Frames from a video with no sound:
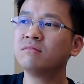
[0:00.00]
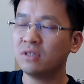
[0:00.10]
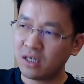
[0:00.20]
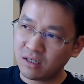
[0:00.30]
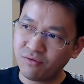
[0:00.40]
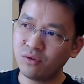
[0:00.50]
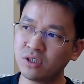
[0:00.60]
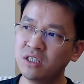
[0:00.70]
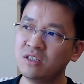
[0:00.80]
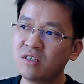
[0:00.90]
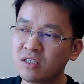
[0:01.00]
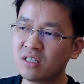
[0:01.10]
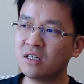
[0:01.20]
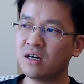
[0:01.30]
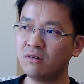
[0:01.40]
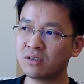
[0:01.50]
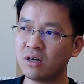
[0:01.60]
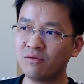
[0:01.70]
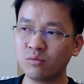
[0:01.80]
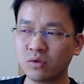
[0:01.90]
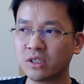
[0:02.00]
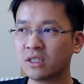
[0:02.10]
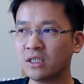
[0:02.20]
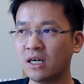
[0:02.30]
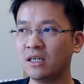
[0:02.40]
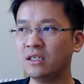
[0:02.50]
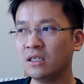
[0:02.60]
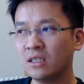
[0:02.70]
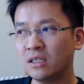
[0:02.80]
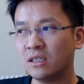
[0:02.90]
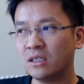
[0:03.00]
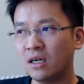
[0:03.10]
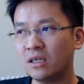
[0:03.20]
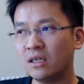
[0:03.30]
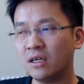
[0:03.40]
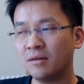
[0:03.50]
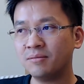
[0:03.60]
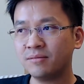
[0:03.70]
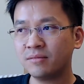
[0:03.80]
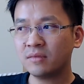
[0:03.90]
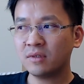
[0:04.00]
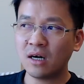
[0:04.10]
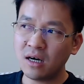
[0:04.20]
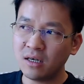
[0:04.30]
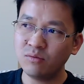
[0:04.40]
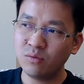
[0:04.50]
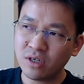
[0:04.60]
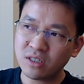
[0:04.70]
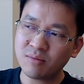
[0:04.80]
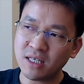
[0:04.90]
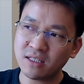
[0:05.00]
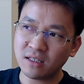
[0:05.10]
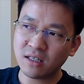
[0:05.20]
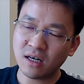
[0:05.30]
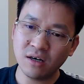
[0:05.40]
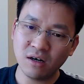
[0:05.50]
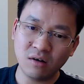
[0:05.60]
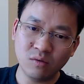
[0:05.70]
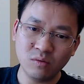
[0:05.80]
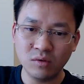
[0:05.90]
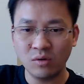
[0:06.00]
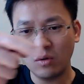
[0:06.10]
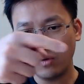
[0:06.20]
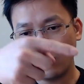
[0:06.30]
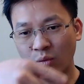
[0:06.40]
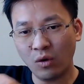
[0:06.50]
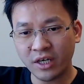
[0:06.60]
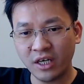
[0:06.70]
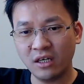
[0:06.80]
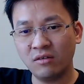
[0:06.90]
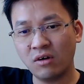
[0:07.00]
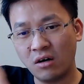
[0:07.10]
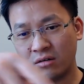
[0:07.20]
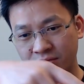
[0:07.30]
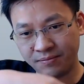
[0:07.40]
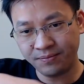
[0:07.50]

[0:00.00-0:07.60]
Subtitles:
like 14, 16 hours of work, I uh, I will spend some time on walking around,